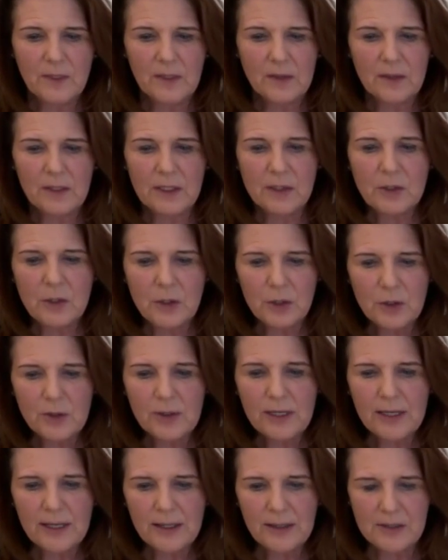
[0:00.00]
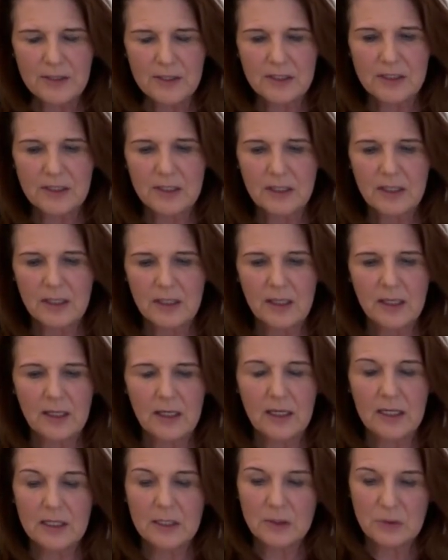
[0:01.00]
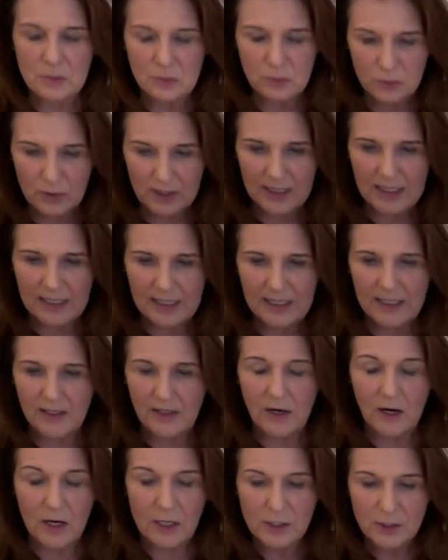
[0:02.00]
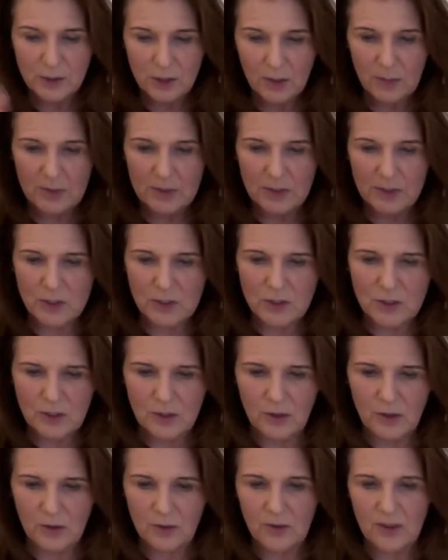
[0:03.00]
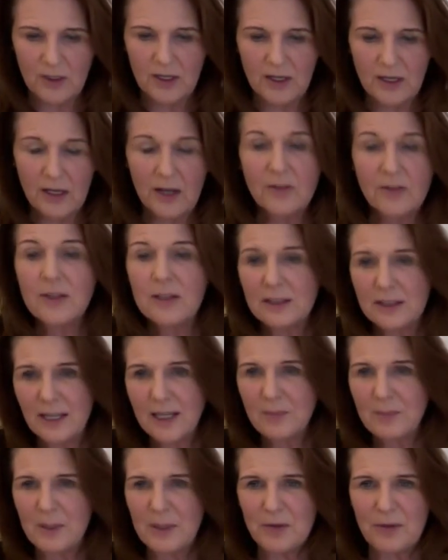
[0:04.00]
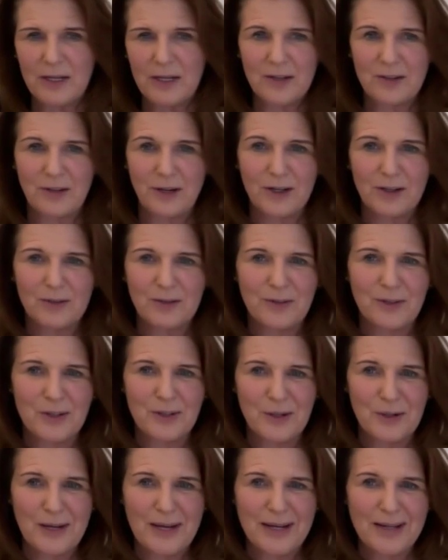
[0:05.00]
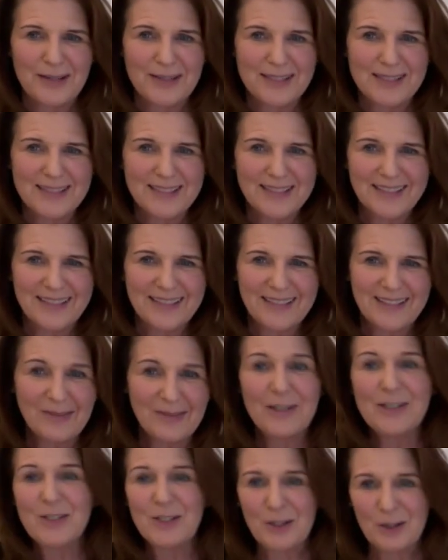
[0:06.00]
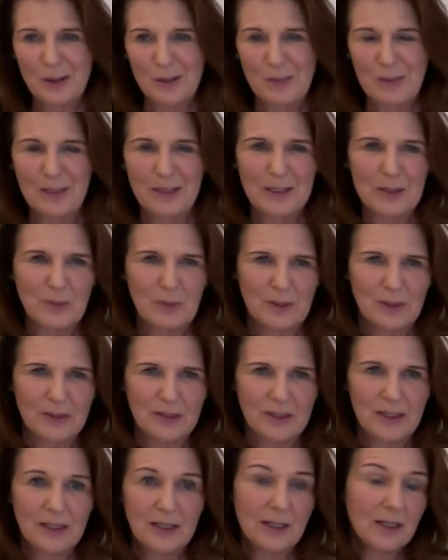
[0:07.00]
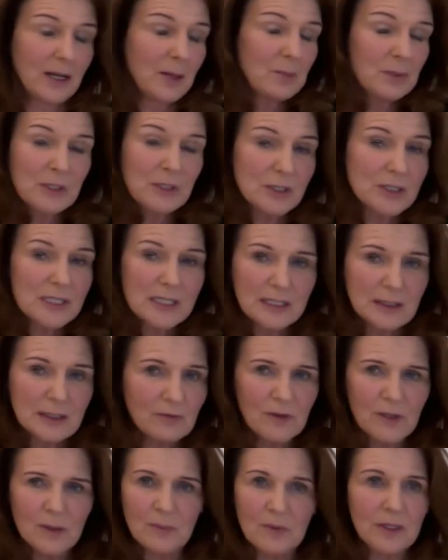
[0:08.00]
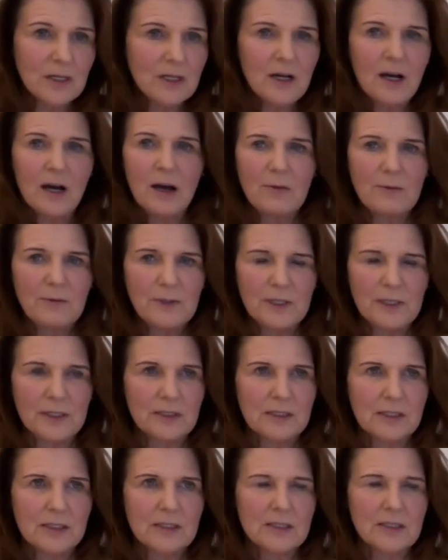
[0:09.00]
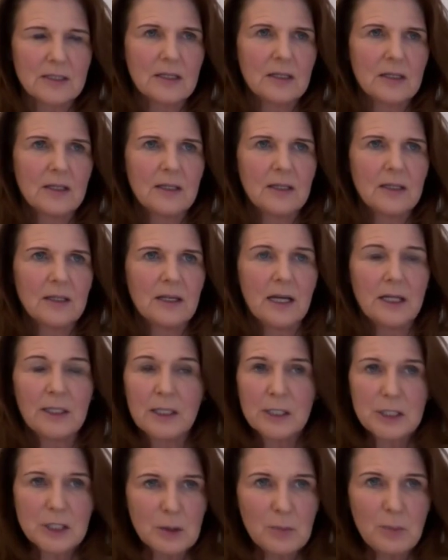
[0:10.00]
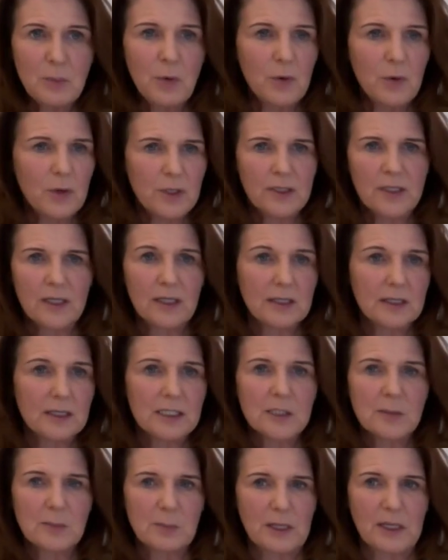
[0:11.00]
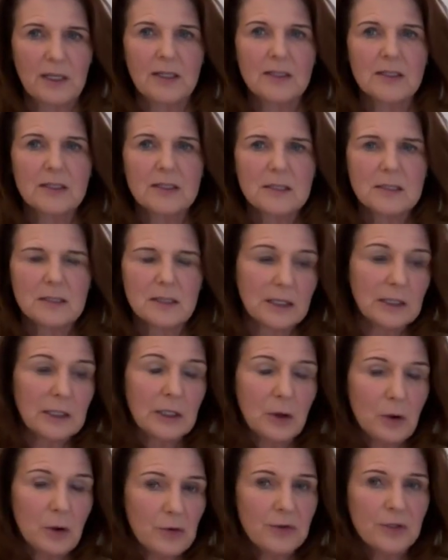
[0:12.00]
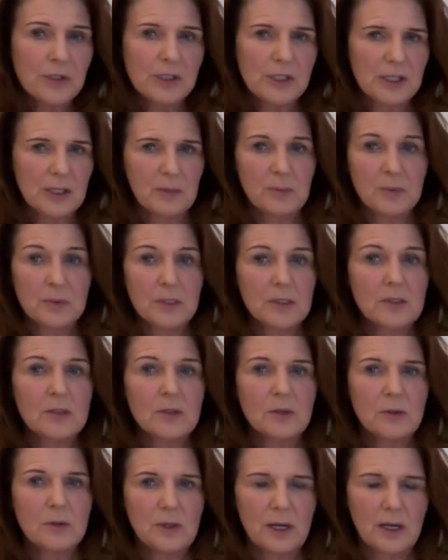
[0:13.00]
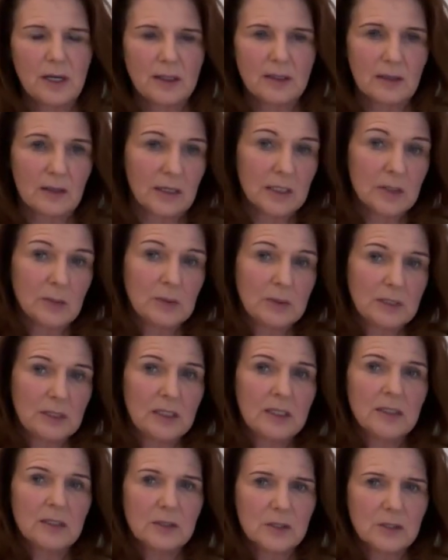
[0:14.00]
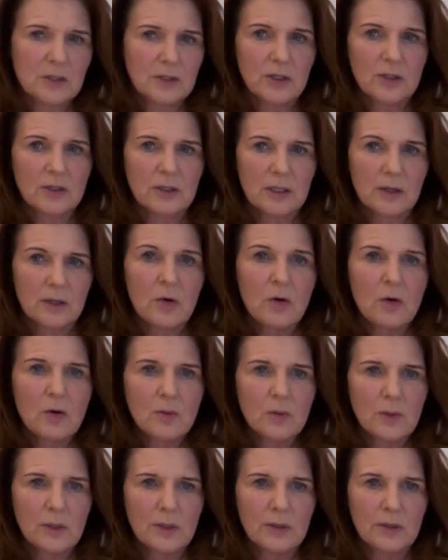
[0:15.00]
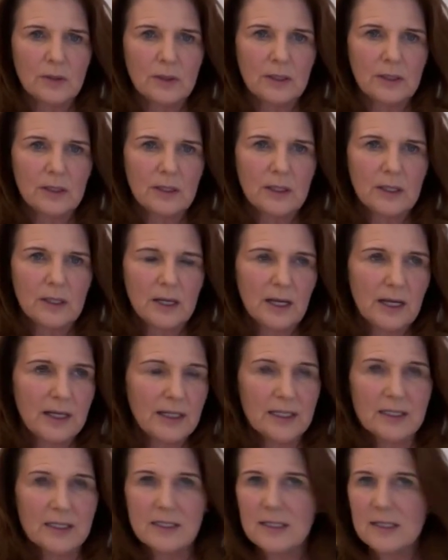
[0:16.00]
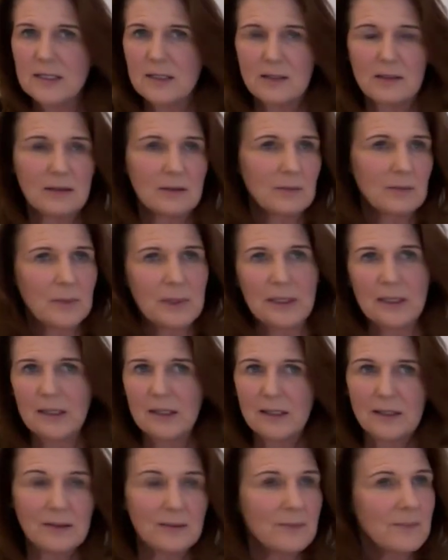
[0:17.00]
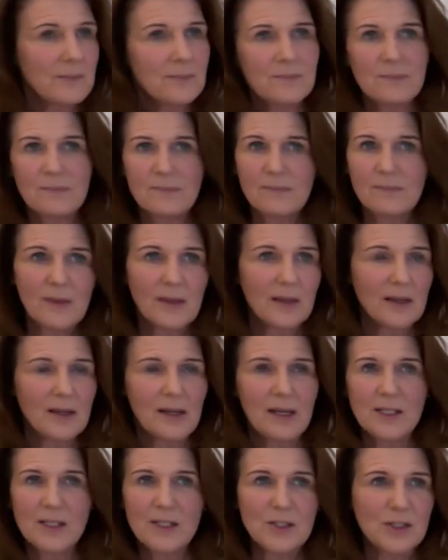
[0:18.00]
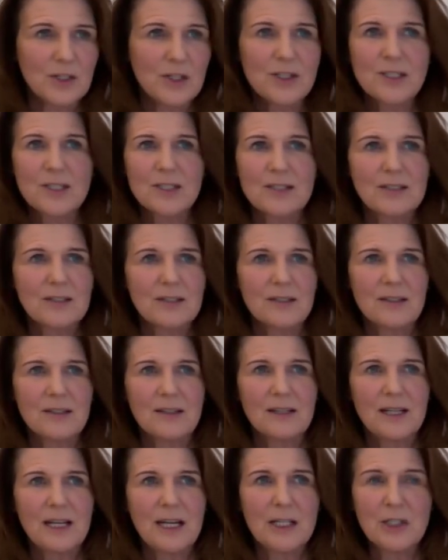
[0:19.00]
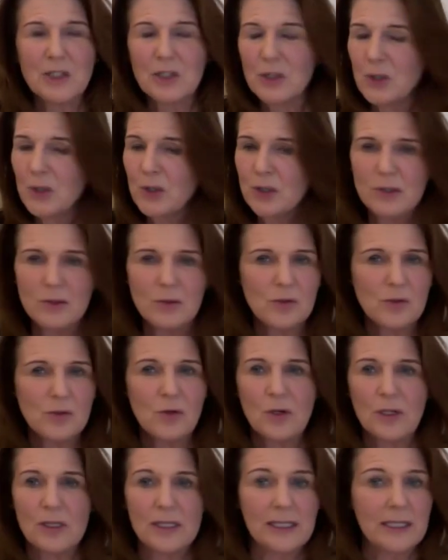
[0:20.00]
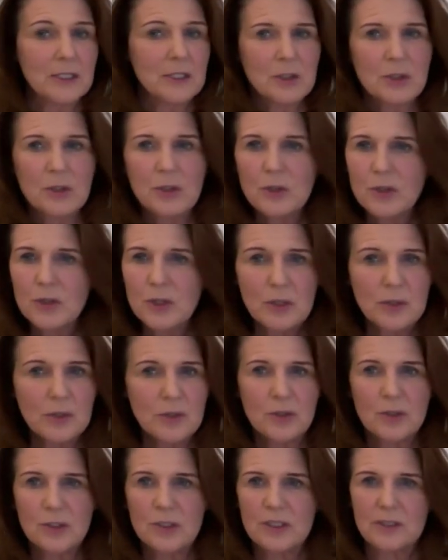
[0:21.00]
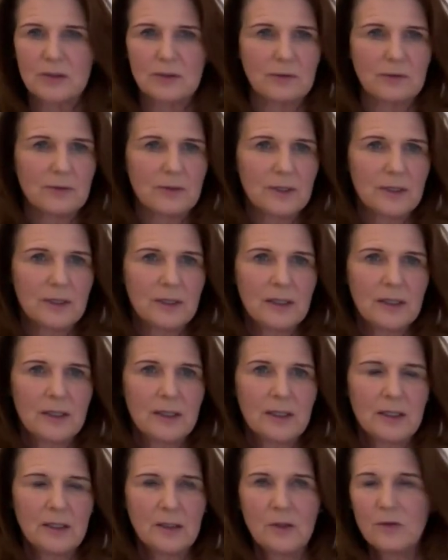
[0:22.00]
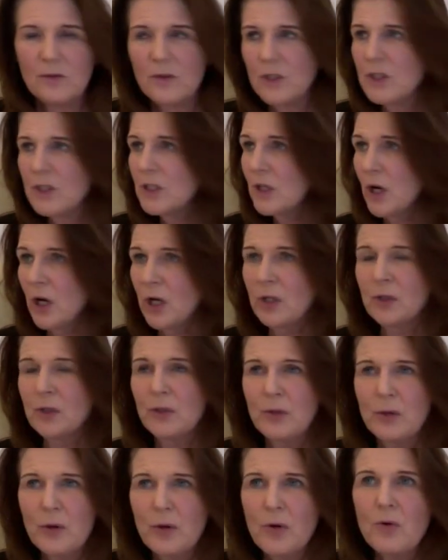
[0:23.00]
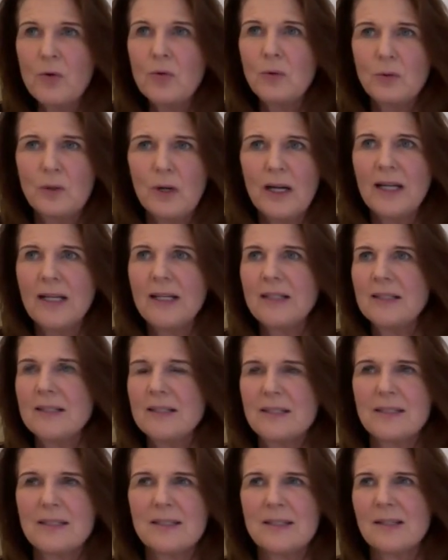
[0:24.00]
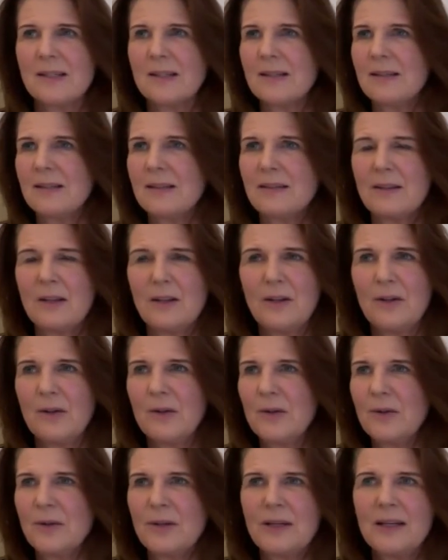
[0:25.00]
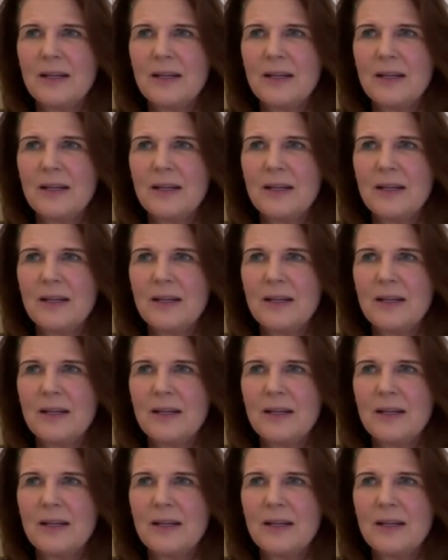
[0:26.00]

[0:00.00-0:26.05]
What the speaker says: the new house is really, our job is just to go, I think that'd be great ground for a new house. Why don't you go build one? And we just give them the confidence and the support and the space and the ownership to do that as we deconstruct the old one. And but it's just, it's too controlling, it's too intrusive. You've just got no right to, you know,